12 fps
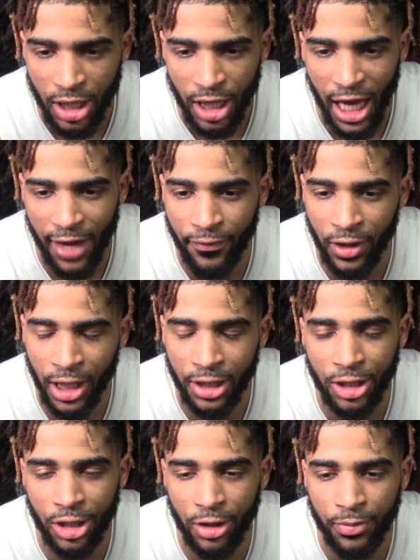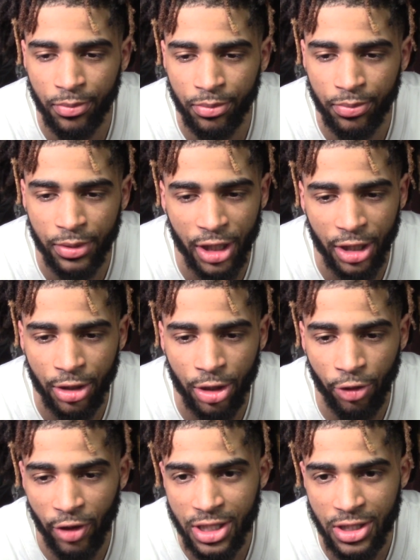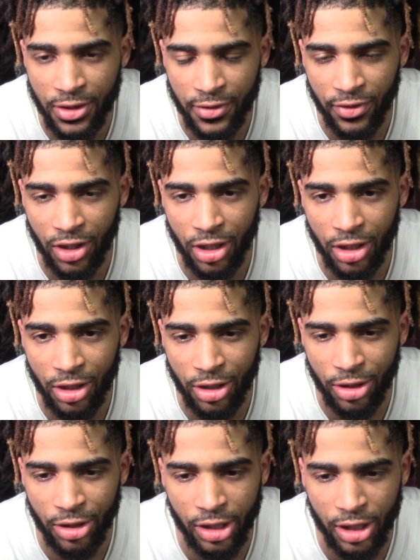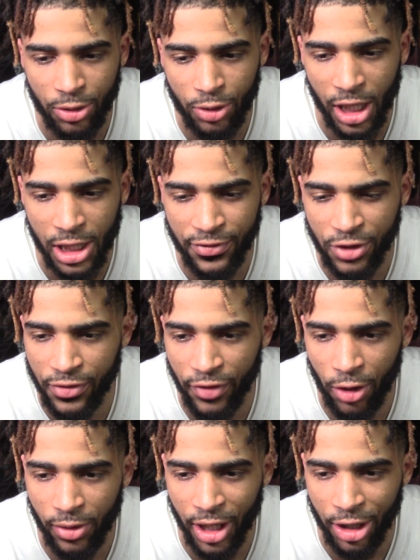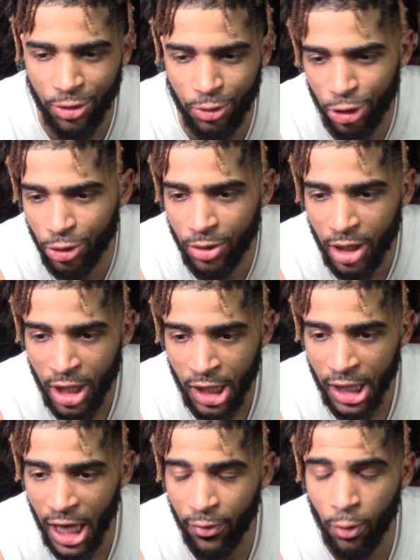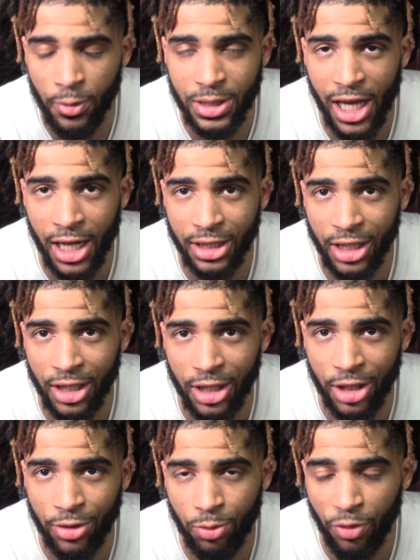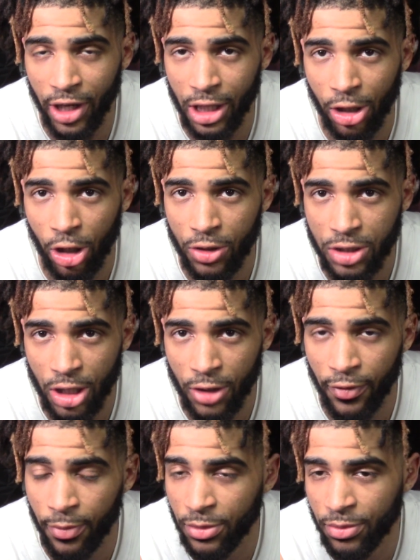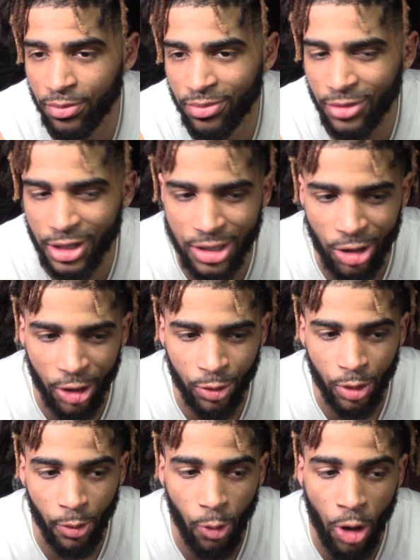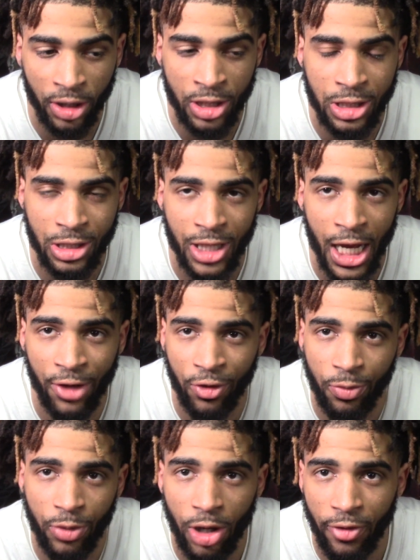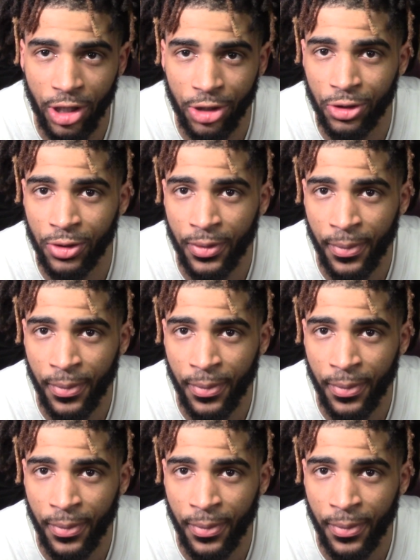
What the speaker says: Have fun out there, play aggressive, and we kind of just felt like we knew that everyone was locked in and ready to go. So from the start, when we walked into the locker room, we already knew.